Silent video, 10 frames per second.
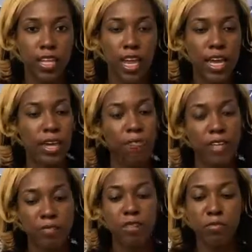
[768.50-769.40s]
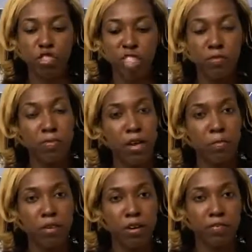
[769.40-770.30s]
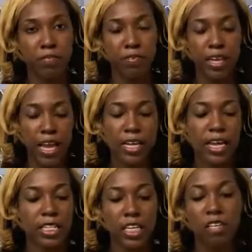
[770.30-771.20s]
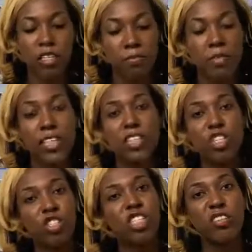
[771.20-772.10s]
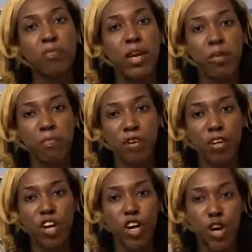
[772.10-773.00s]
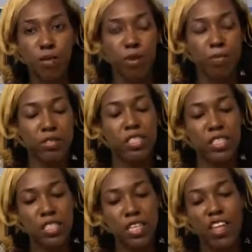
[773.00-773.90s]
And I give them a sheet of paper and I tell them that this sheet of paper represents